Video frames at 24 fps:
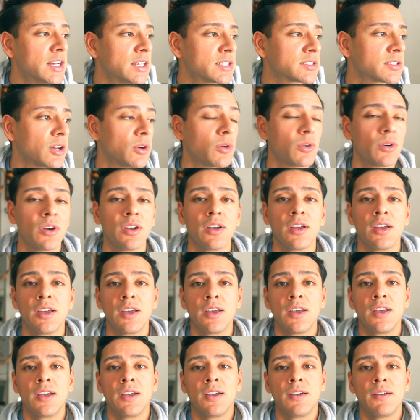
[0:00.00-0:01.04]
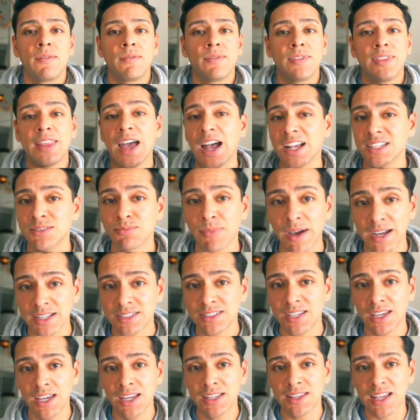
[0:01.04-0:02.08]
So that's my
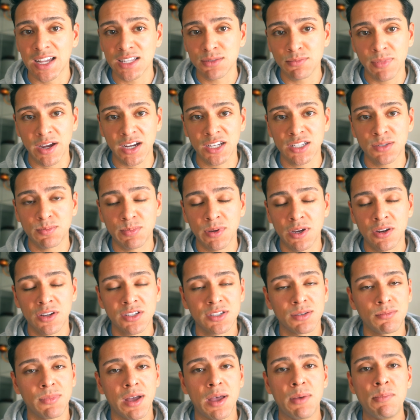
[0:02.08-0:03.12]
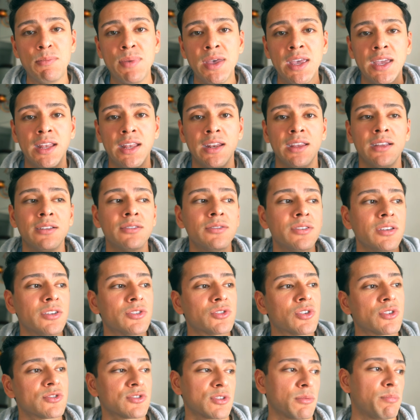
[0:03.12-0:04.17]
take, that's my experience and my opinion in
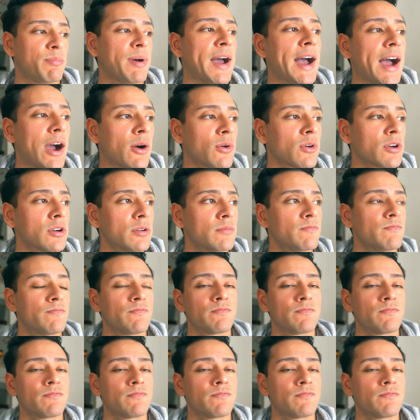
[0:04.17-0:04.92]
terms of power.